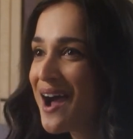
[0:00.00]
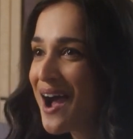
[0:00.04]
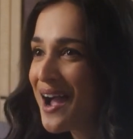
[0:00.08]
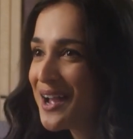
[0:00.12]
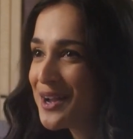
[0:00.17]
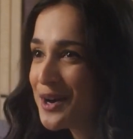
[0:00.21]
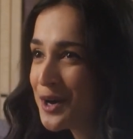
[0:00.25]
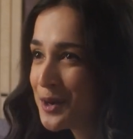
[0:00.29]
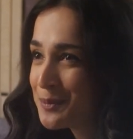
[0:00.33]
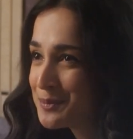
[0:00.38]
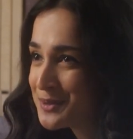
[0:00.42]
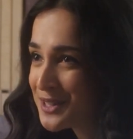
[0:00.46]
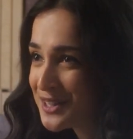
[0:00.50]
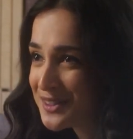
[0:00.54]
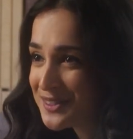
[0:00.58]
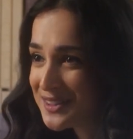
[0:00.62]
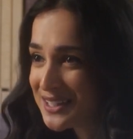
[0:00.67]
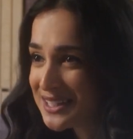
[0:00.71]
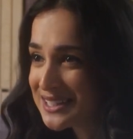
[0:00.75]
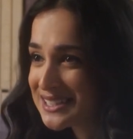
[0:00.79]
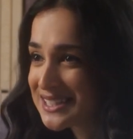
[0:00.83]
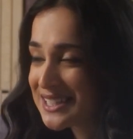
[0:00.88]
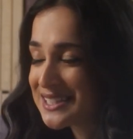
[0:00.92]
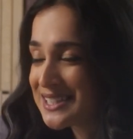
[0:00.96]
I hope that
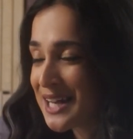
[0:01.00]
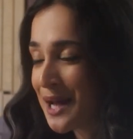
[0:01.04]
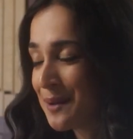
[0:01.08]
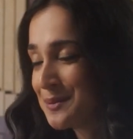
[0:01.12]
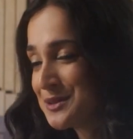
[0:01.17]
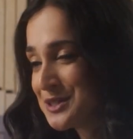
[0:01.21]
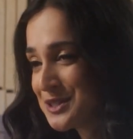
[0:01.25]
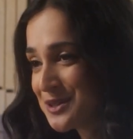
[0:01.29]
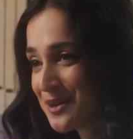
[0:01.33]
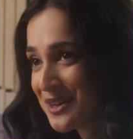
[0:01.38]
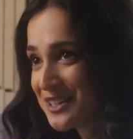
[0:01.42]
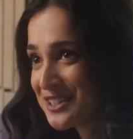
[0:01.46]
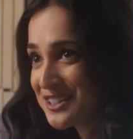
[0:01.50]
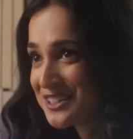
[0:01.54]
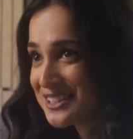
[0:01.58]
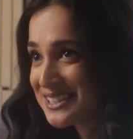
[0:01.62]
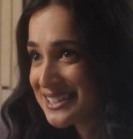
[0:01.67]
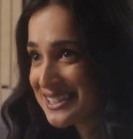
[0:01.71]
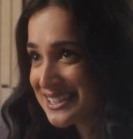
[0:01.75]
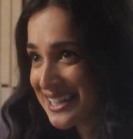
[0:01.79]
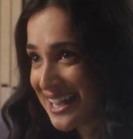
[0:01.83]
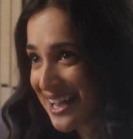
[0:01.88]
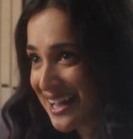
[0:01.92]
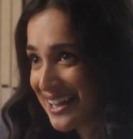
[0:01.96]
this has helped you
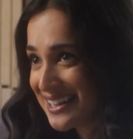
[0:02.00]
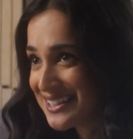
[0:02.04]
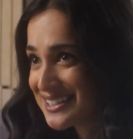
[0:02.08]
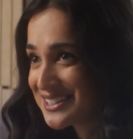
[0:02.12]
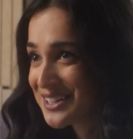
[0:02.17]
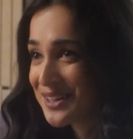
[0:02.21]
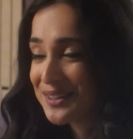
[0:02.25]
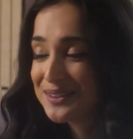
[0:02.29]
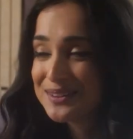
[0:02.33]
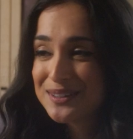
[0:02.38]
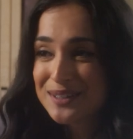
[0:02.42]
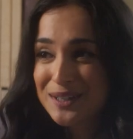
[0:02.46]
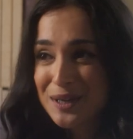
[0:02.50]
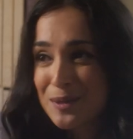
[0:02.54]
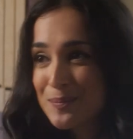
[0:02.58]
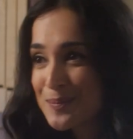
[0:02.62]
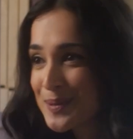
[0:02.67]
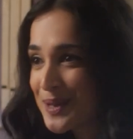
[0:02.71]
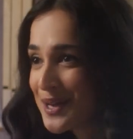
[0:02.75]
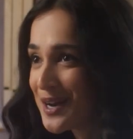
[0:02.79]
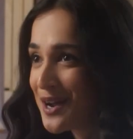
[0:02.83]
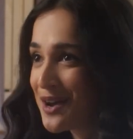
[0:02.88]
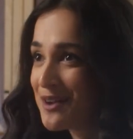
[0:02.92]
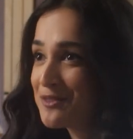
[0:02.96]
understand a little
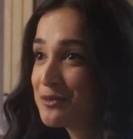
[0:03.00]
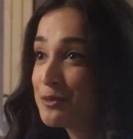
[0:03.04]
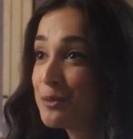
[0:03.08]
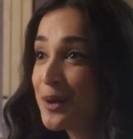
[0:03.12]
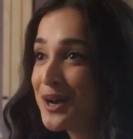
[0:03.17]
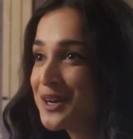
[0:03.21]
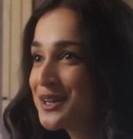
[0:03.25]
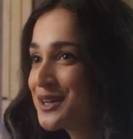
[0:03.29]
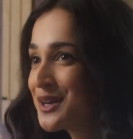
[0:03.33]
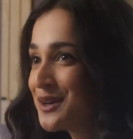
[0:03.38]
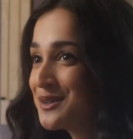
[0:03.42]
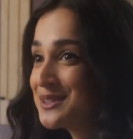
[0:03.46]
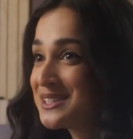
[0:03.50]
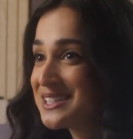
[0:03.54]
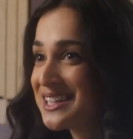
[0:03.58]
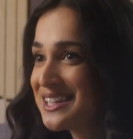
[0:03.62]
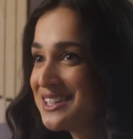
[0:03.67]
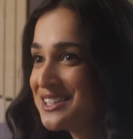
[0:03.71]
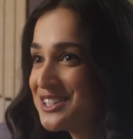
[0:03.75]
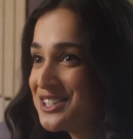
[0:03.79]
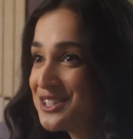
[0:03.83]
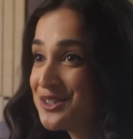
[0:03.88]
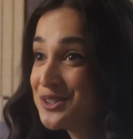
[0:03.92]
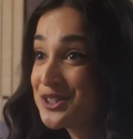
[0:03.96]
bit of what goes
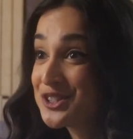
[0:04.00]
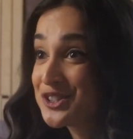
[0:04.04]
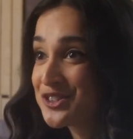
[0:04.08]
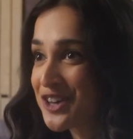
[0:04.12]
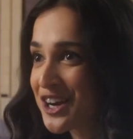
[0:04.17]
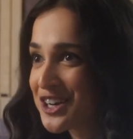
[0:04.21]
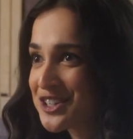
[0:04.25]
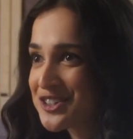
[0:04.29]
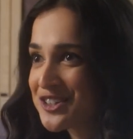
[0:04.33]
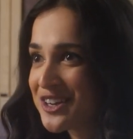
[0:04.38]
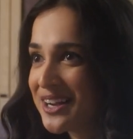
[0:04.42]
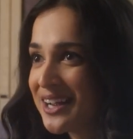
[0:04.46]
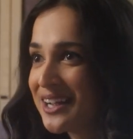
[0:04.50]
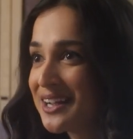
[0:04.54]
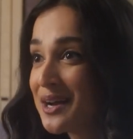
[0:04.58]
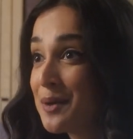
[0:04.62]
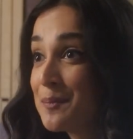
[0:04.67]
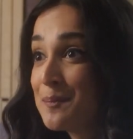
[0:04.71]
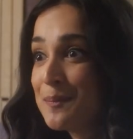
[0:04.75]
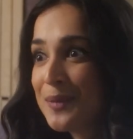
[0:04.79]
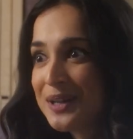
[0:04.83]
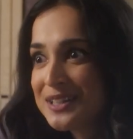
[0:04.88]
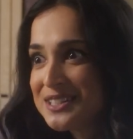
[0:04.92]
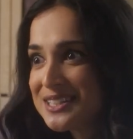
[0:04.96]
into structuring a
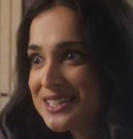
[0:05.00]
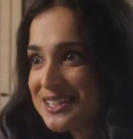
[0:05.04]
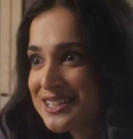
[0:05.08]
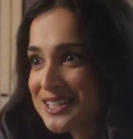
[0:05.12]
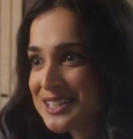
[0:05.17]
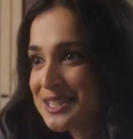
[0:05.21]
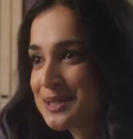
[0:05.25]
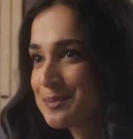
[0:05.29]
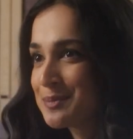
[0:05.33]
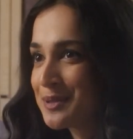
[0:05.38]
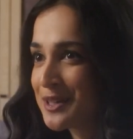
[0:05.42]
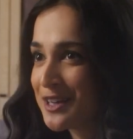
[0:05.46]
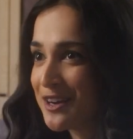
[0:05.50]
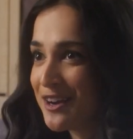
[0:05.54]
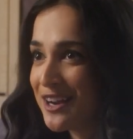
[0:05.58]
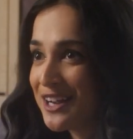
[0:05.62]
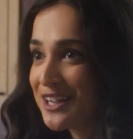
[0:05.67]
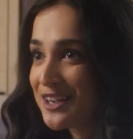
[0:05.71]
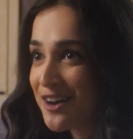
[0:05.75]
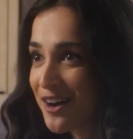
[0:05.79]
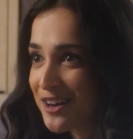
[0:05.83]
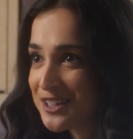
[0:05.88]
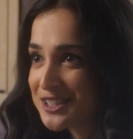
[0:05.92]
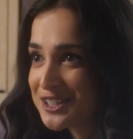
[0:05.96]
multidisciplinary
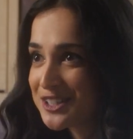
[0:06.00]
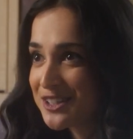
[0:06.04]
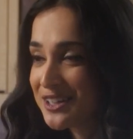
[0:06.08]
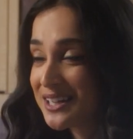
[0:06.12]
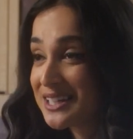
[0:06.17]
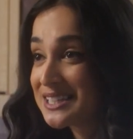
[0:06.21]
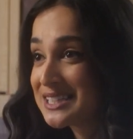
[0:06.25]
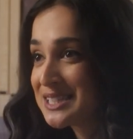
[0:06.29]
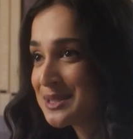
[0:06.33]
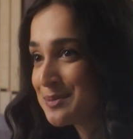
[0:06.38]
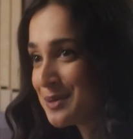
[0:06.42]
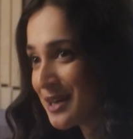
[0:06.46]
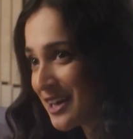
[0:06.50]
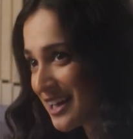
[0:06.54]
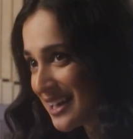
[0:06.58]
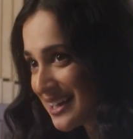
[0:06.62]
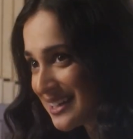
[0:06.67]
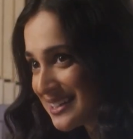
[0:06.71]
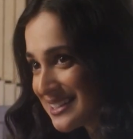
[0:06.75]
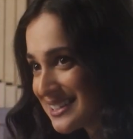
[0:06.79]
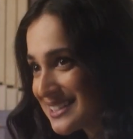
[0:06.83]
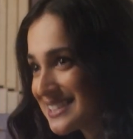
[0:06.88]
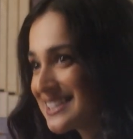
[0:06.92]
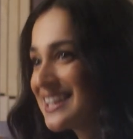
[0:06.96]
concert
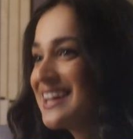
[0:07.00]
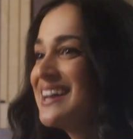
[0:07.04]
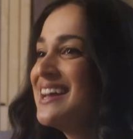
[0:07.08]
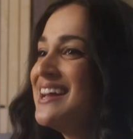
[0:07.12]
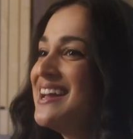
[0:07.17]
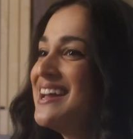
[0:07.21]
experience,